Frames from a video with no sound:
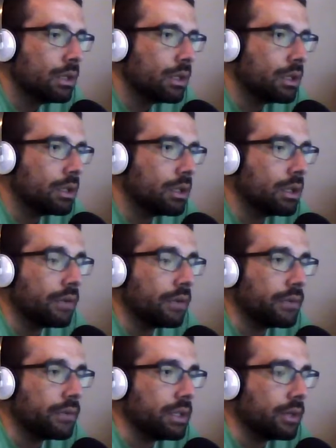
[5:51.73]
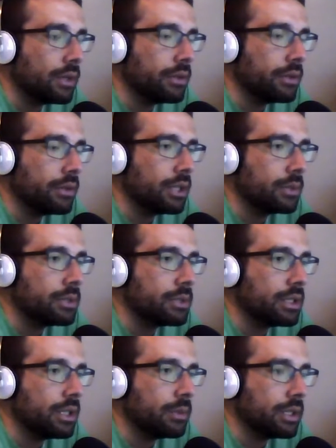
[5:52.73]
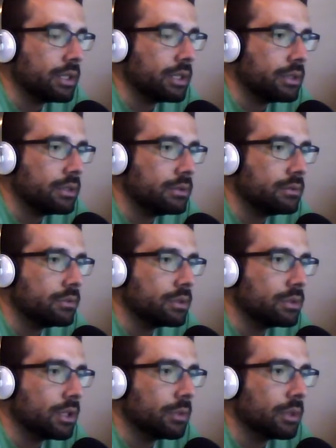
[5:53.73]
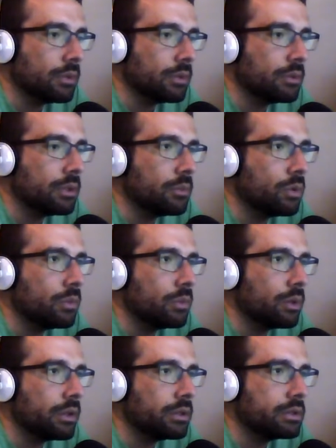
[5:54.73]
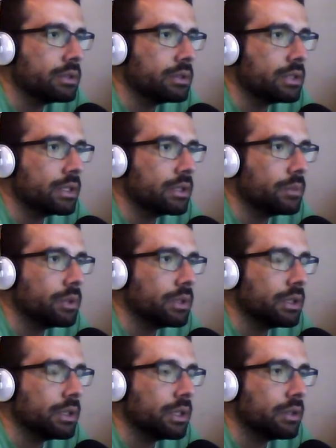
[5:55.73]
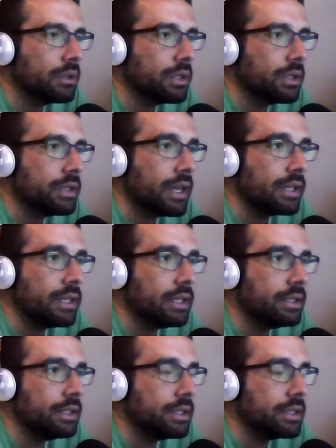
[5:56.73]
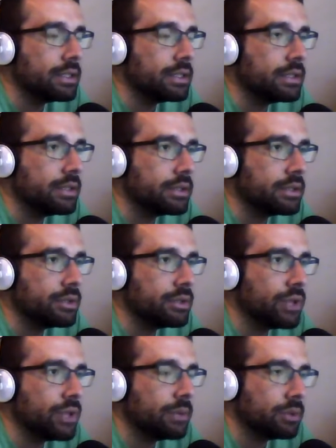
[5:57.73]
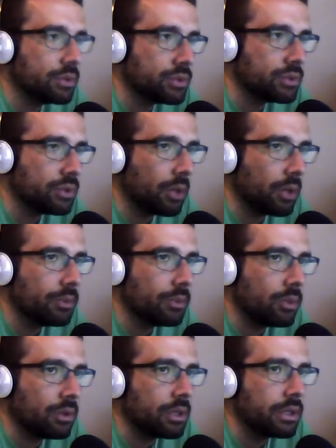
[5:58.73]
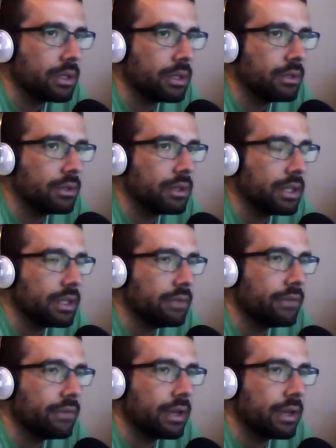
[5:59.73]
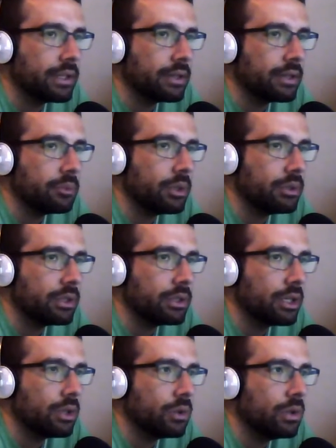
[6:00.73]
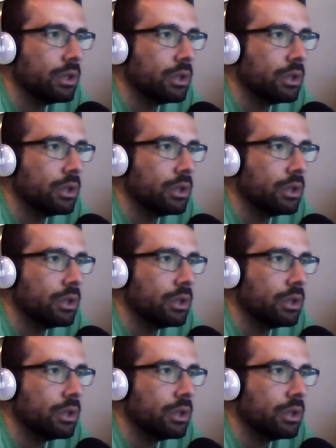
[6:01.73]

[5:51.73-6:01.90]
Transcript: Yeah, Finau, another top 10. I mean, we'll talk about him more probably in just a second, but Hideki is just absolutely striping the ball right now, and he finally got the putter to go